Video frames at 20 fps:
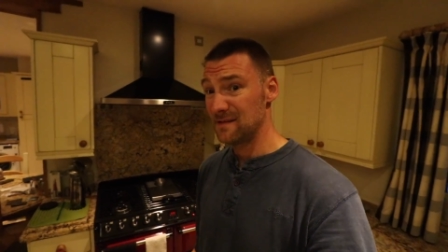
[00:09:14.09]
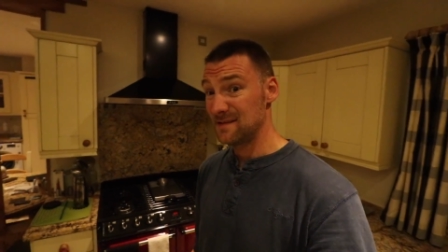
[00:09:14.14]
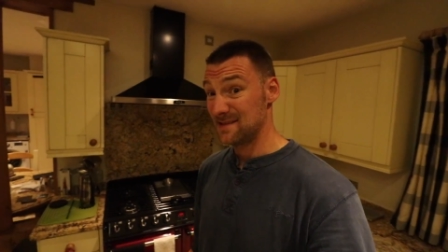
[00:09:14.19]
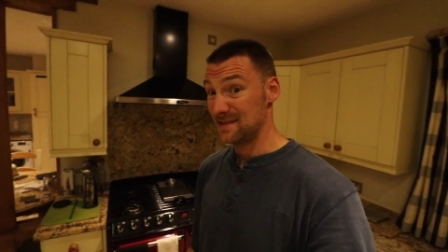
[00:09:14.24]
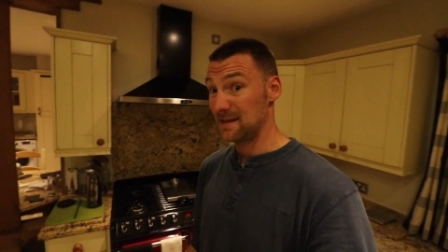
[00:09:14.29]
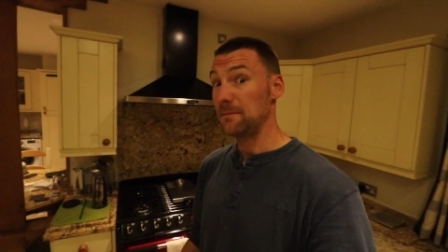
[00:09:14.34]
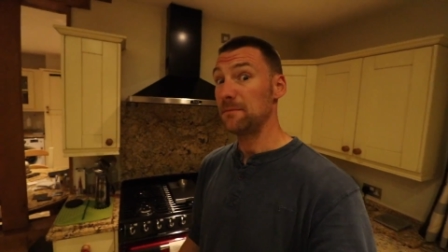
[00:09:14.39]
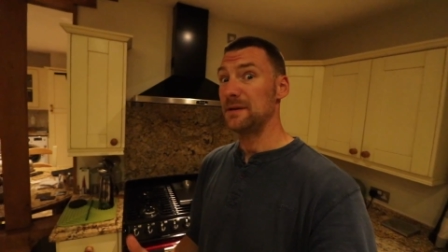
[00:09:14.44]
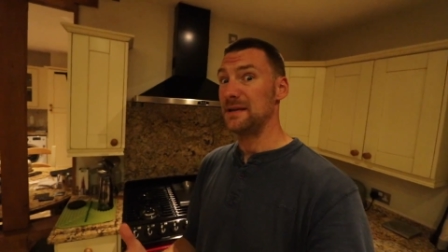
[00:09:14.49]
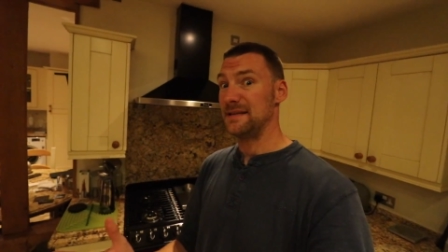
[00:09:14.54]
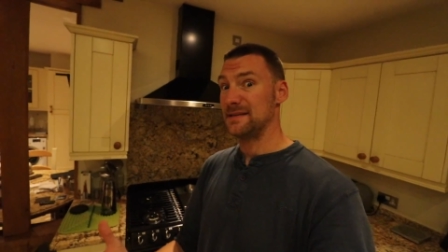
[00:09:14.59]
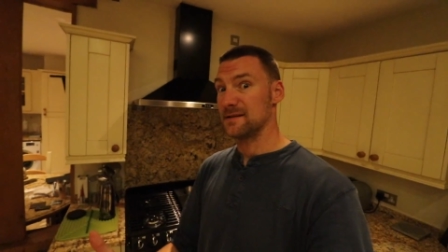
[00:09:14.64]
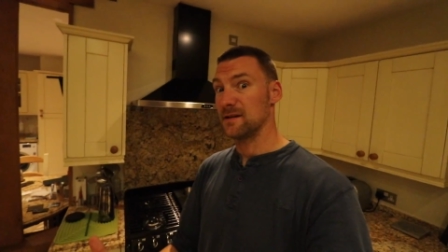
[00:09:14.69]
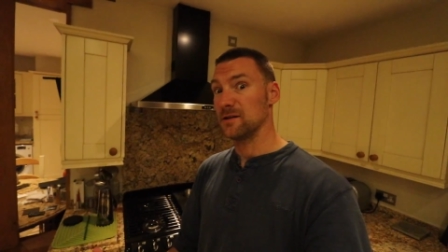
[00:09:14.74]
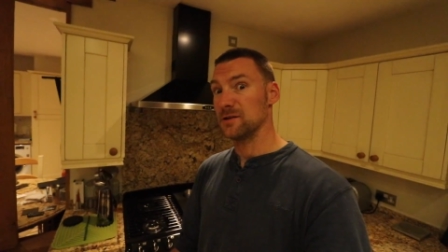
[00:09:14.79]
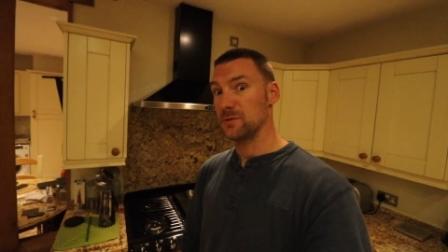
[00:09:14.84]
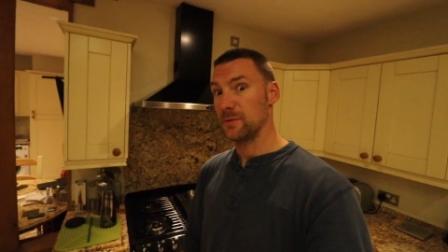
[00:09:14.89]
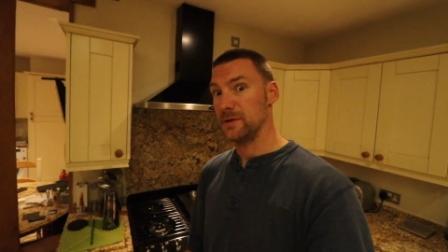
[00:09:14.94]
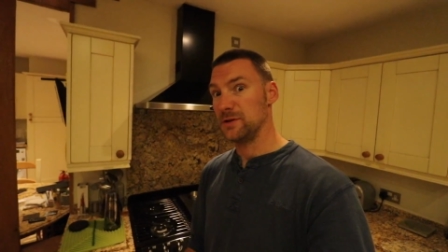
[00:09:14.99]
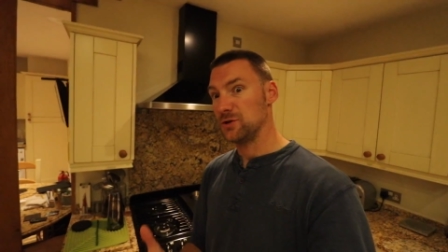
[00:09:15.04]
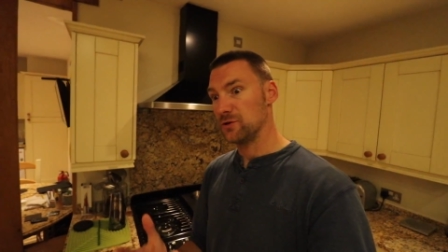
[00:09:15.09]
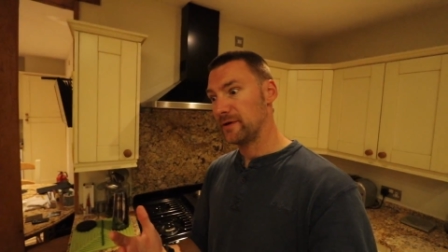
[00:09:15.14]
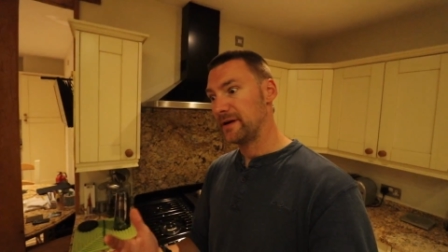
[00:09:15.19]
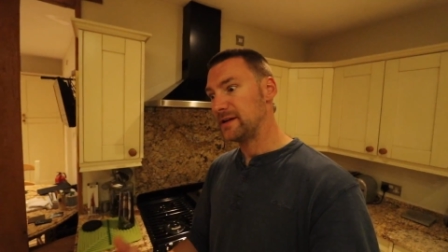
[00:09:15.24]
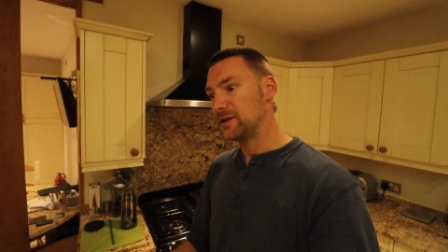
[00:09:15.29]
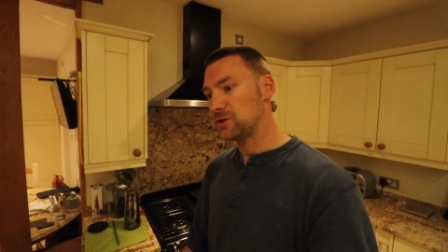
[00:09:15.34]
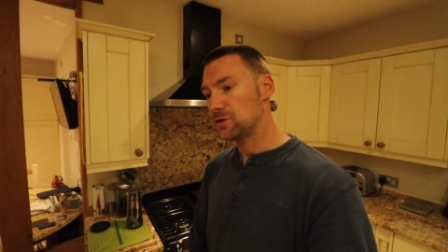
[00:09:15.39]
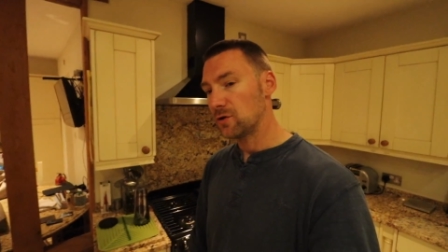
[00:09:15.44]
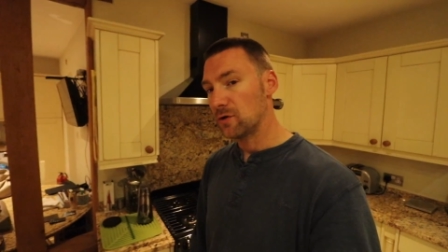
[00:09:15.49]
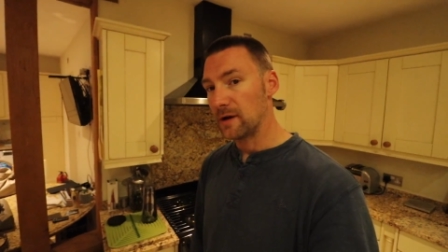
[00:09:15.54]
Somebody's got to enjoy
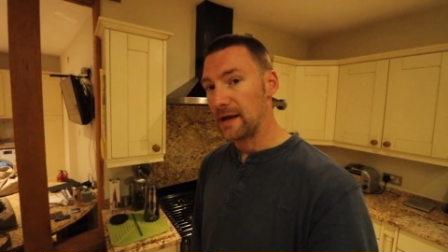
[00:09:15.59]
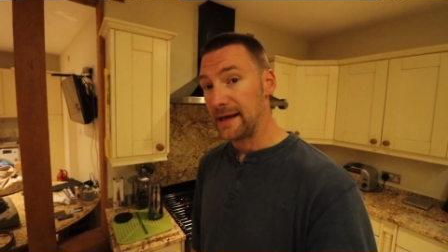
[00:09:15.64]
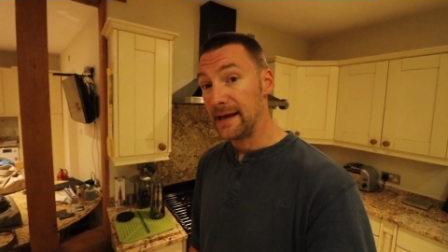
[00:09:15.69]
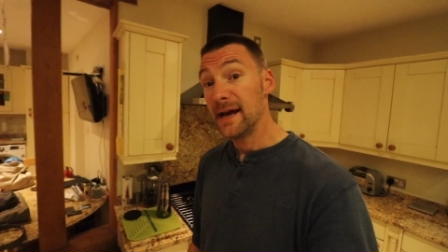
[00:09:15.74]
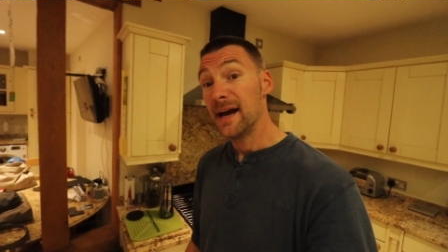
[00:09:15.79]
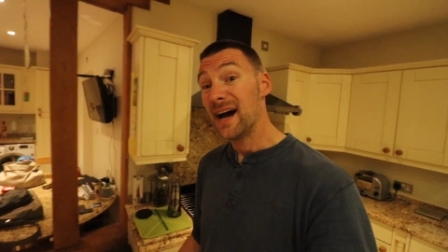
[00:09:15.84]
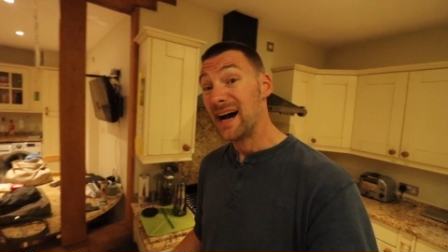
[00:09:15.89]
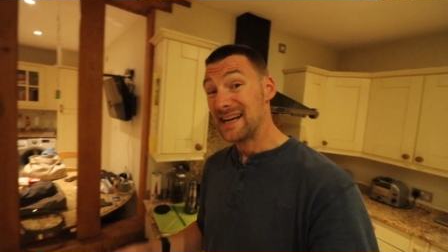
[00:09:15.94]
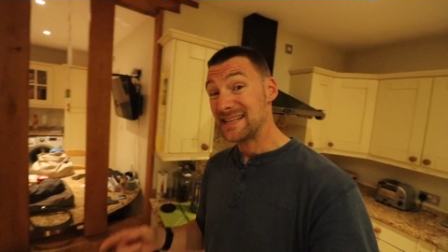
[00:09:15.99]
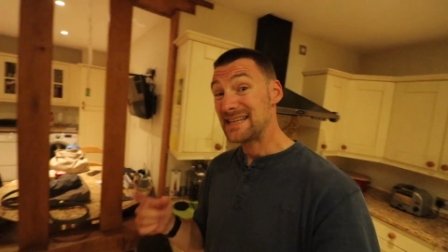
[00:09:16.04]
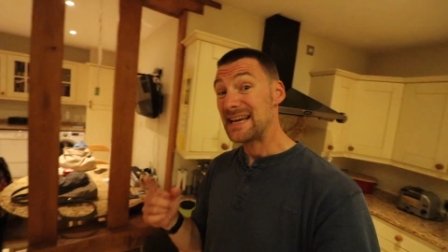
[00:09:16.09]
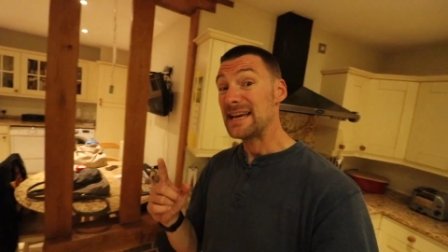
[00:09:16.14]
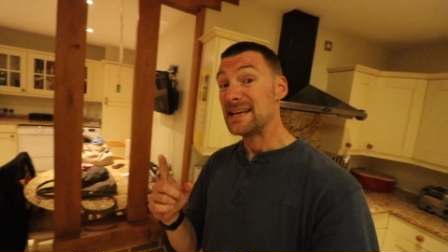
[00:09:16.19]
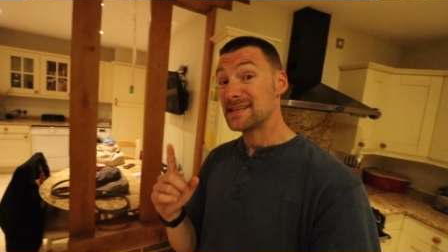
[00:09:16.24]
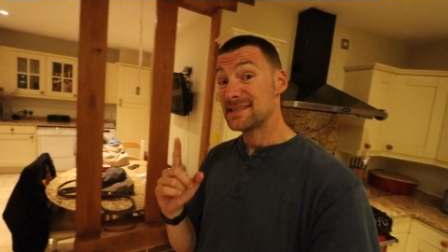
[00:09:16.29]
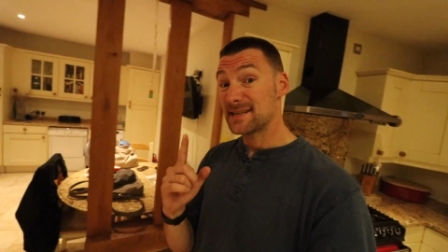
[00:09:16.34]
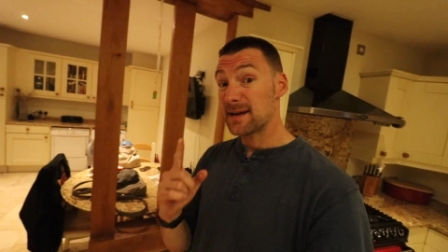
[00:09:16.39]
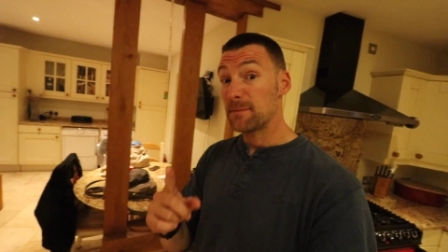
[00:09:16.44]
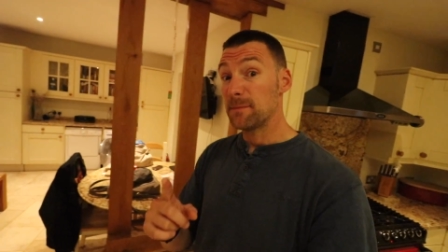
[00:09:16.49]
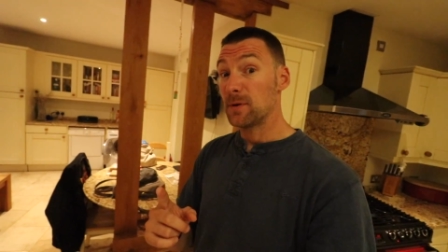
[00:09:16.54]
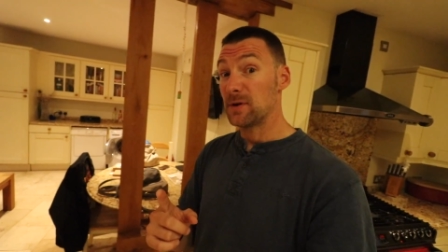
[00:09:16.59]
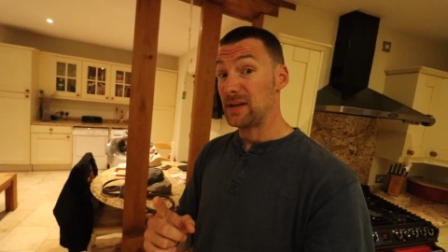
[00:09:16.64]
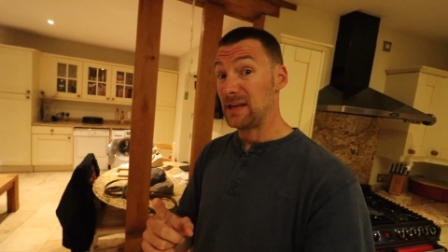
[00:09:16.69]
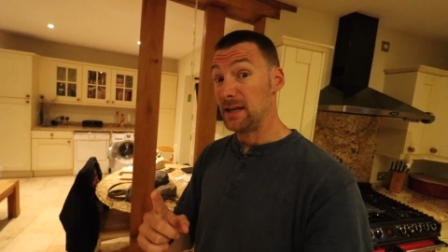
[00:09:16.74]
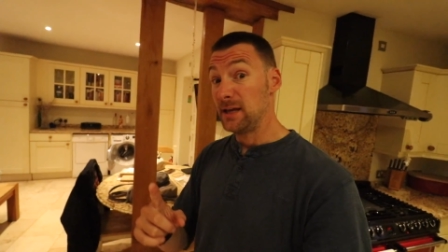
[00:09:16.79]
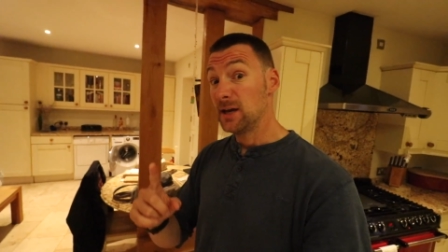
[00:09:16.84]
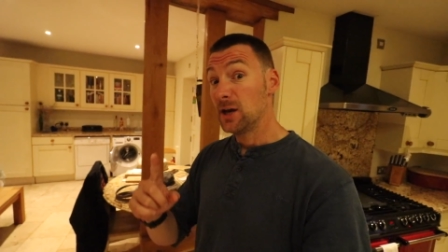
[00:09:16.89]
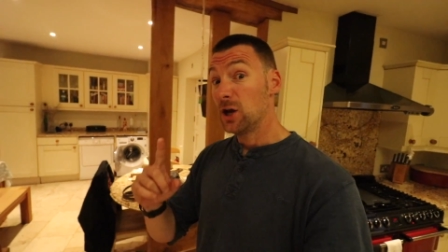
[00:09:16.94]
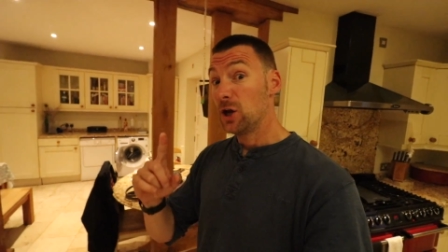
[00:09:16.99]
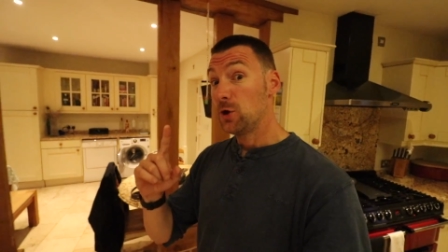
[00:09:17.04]
it, surely. I'll tell you somebody